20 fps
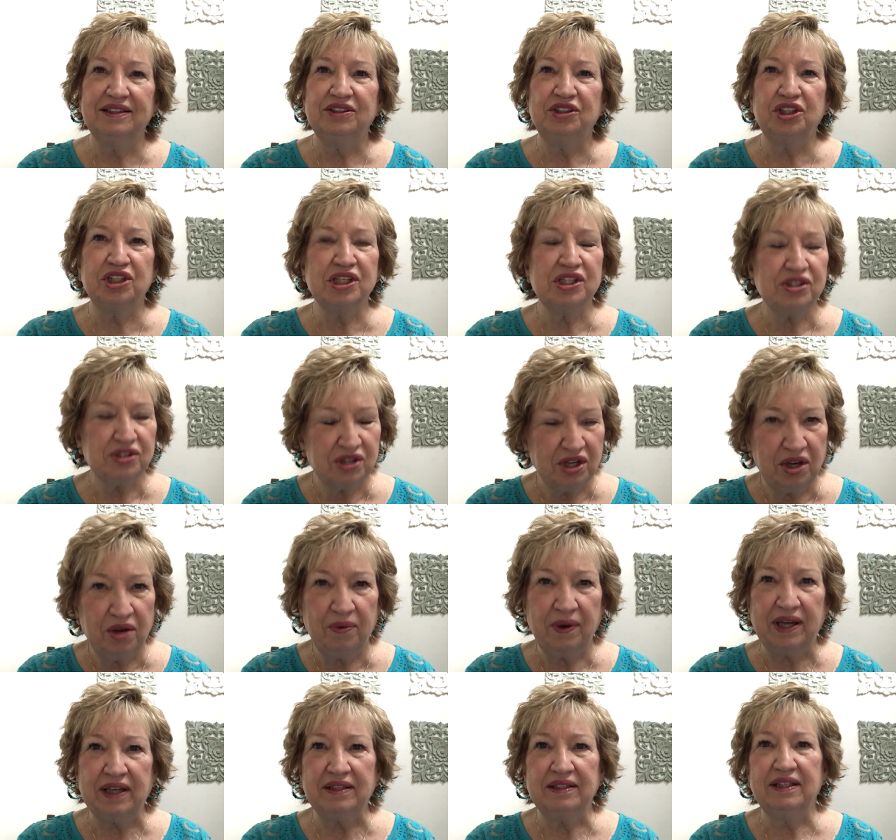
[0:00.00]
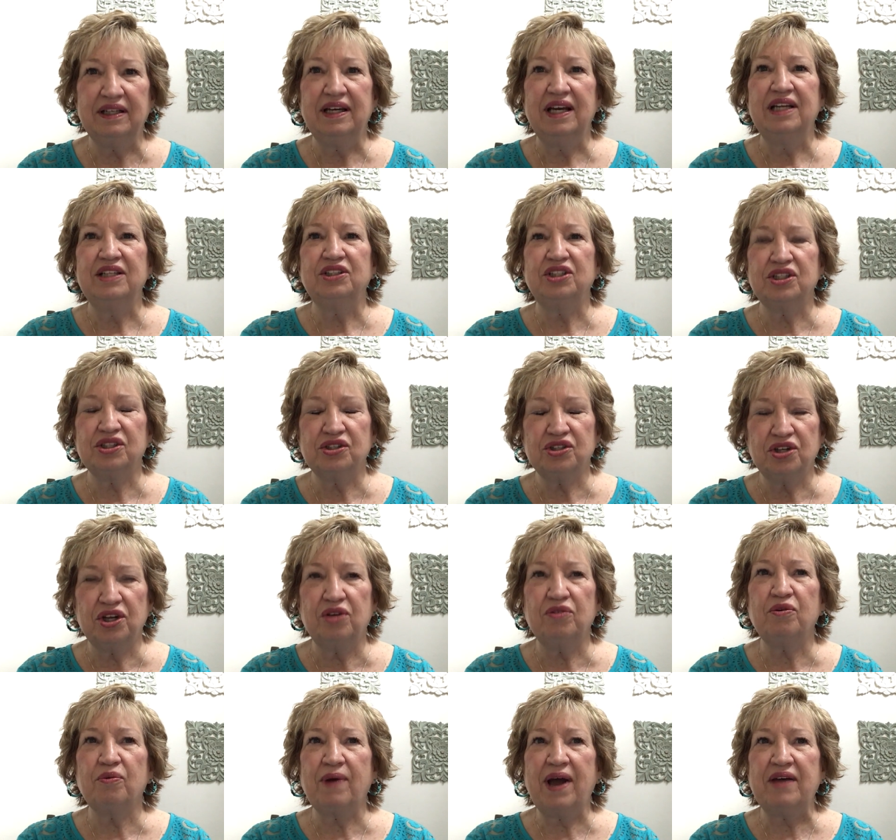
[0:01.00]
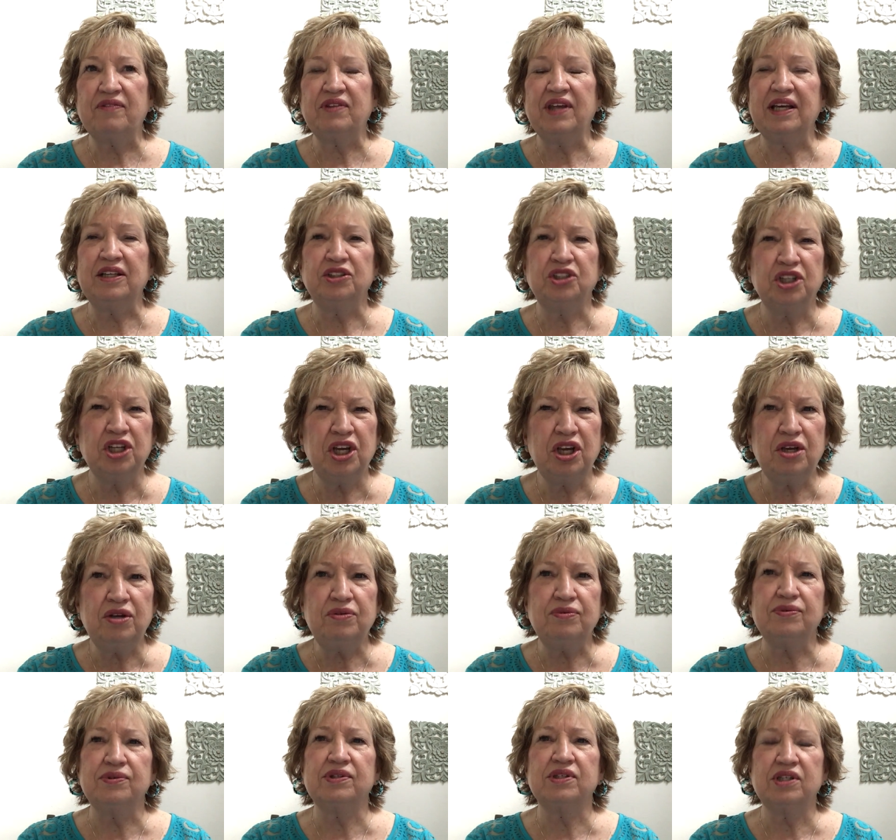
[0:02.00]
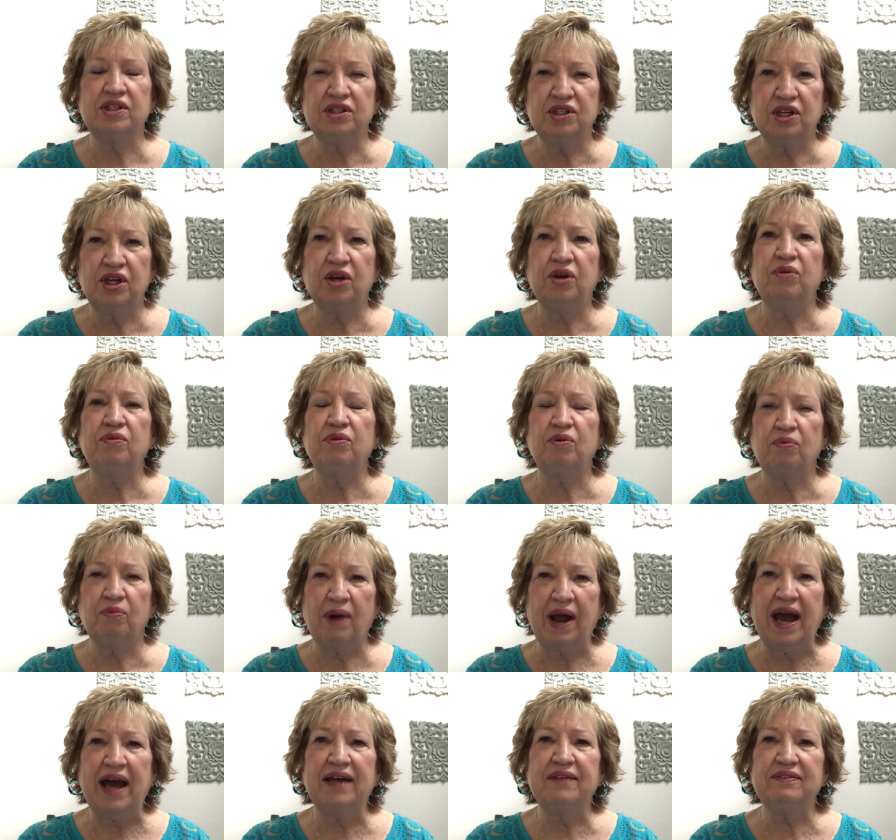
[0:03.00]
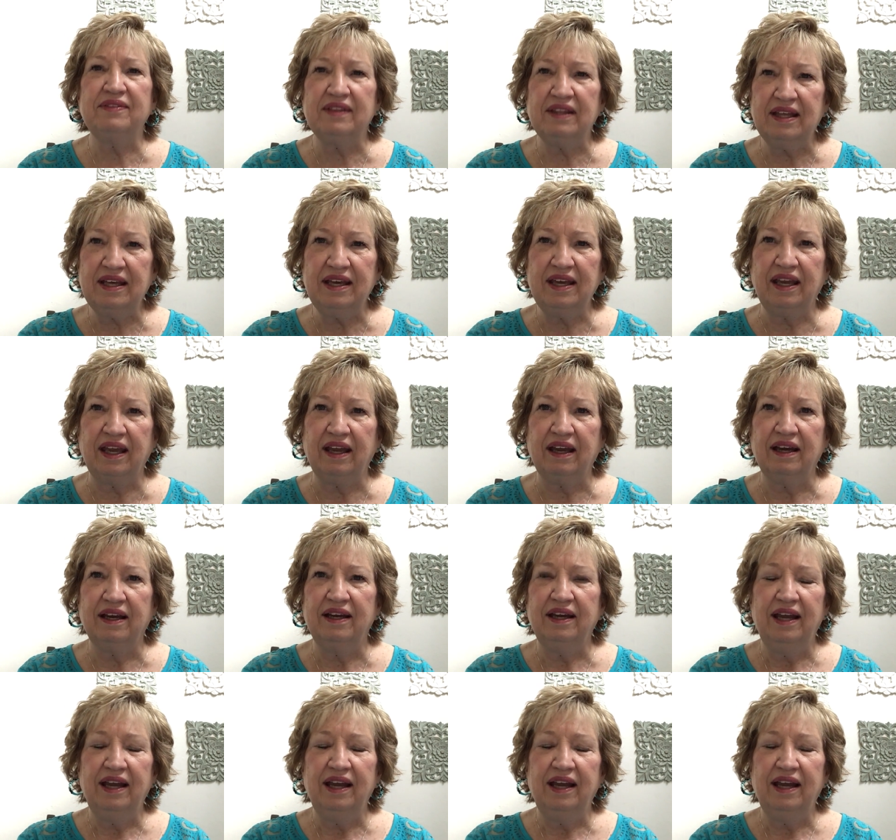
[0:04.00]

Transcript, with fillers: Just do it. Just do the right thing. Choose to do the right thing.